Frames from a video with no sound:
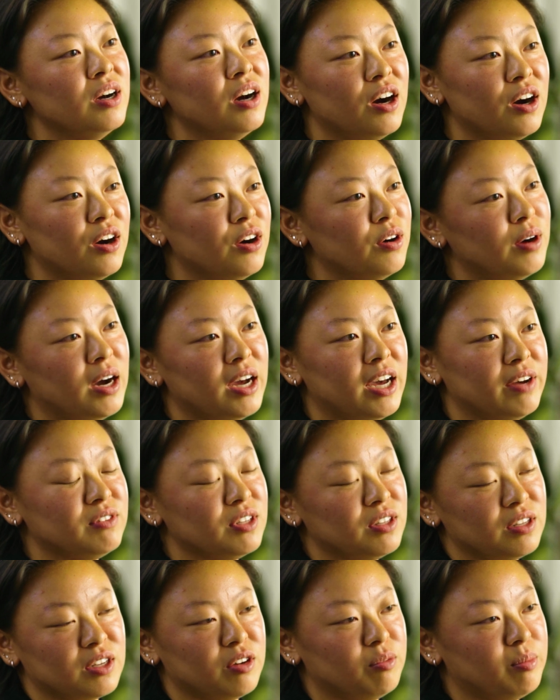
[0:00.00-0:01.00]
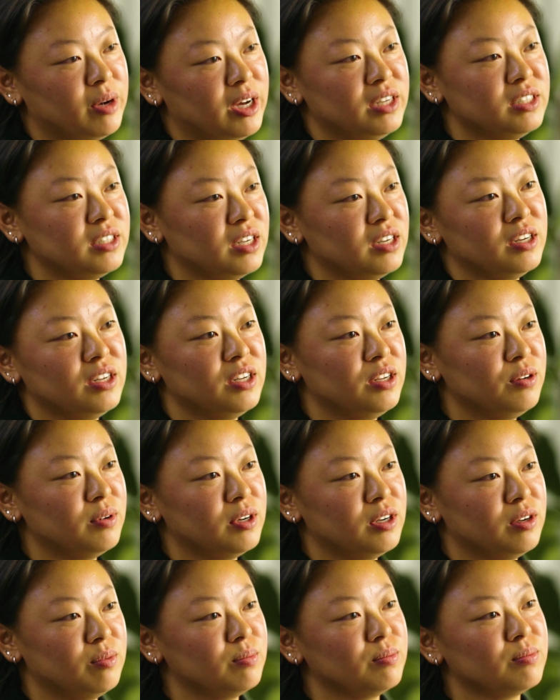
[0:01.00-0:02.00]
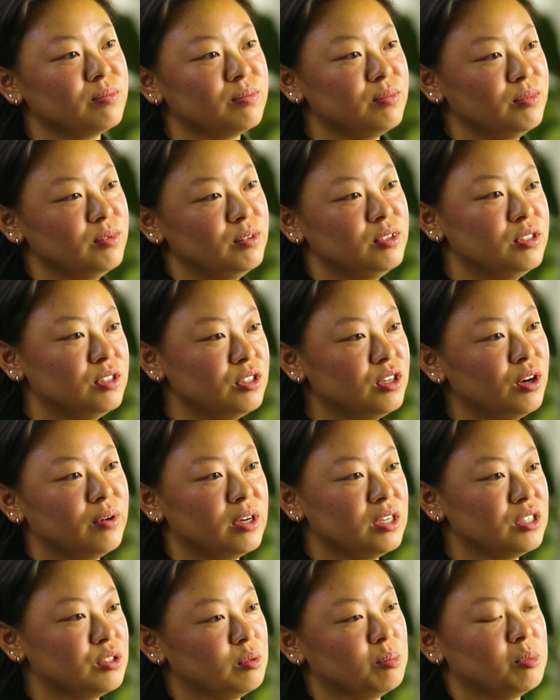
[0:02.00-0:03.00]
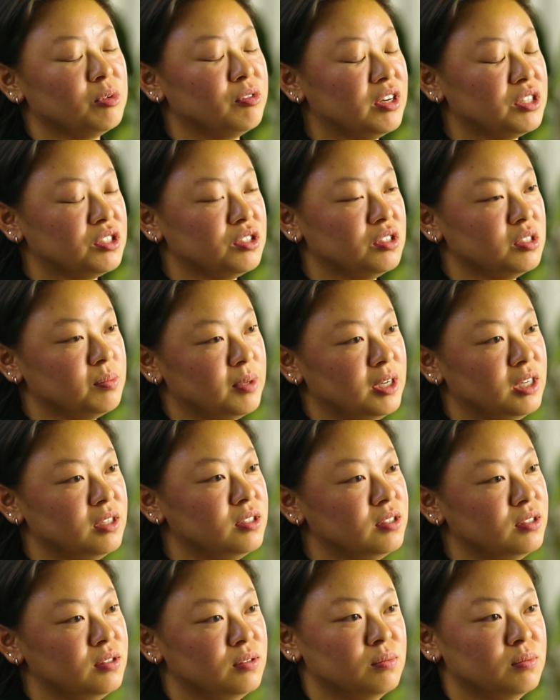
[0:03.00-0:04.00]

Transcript: oh, I have to think of my identity when I'm going into a professional space.